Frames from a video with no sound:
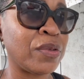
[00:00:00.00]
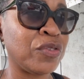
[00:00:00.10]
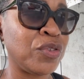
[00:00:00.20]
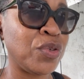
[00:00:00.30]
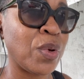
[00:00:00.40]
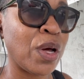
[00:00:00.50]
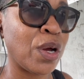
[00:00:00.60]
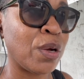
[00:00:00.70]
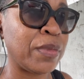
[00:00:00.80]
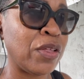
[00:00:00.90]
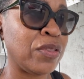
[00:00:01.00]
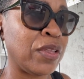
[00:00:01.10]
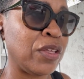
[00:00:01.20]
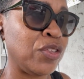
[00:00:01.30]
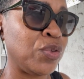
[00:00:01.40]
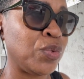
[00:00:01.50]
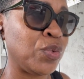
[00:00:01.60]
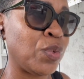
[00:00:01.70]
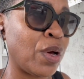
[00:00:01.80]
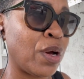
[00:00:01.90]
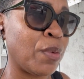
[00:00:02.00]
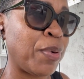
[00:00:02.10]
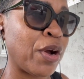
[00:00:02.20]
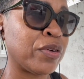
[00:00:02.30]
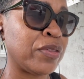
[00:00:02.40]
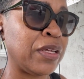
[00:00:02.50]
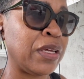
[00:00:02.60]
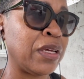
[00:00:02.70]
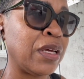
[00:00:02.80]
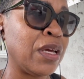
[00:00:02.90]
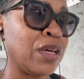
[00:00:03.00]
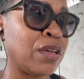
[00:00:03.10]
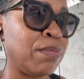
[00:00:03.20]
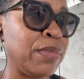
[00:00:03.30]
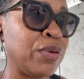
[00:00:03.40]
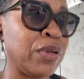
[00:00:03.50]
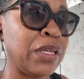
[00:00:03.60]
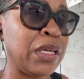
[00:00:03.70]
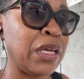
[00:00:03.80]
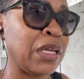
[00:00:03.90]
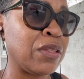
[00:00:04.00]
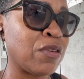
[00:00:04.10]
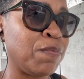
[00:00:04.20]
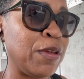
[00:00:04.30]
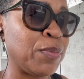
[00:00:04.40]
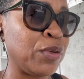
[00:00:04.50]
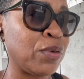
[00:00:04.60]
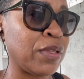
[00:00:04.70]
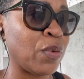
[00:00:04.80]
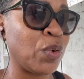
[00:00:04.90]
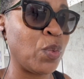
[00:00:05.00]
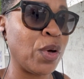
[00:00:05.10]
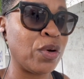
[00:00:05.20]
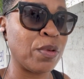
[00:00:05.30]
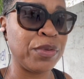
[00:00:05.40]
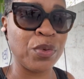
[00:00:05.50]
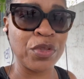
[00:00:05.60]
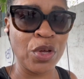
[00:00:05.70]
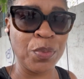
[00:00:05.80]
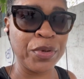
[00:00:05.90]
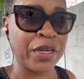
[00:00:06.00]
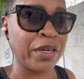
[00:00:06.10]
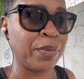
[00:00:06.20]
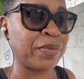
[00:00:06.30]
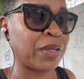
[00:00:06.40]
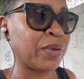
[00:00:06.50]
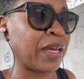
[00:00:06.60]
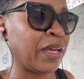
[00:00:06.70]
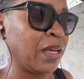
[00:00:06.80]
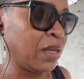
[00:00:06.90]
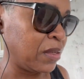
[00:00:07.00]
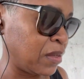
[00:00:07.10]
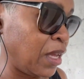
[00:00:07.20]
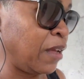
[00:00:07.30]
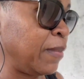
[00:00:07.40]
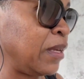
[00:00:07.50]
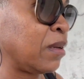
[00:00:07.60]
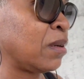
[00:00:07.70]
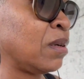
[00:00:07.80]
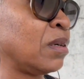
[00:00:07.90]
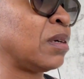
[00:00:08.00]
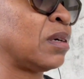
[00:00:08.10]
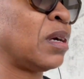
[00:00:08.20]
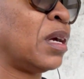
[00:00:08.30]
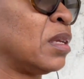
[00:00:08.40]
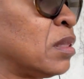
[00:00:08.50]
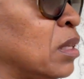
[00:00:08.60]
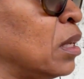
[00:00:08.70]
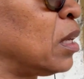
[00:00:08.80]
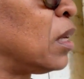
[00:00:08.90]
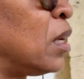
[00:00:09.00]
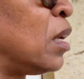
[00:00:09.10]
do you harm, that you are part of the community, and there are people here that will welcome you with open arms. Okay, so I'm here at the